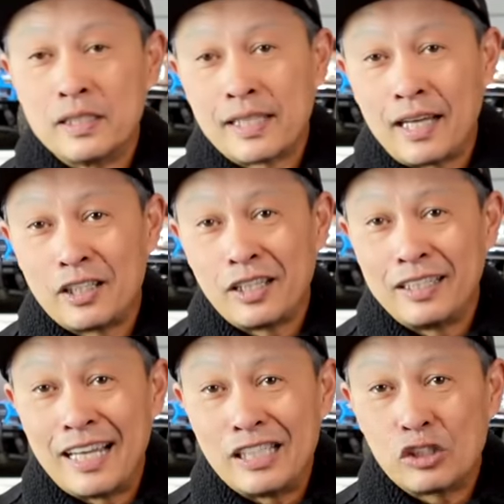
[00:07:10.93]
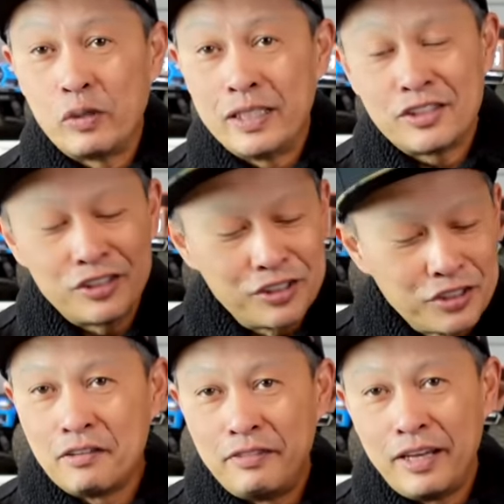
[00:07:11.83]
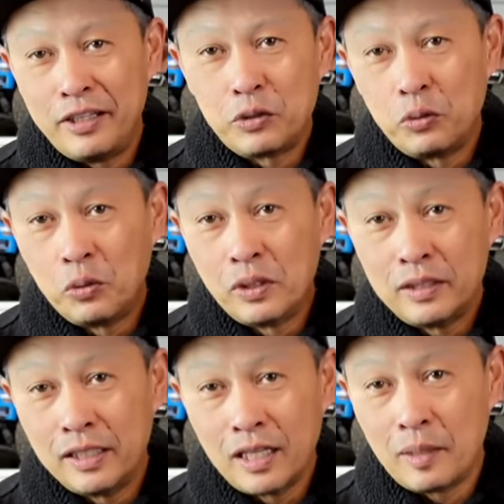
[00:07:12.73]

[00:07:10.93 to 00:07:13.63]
It's got a nice switch. Very cool little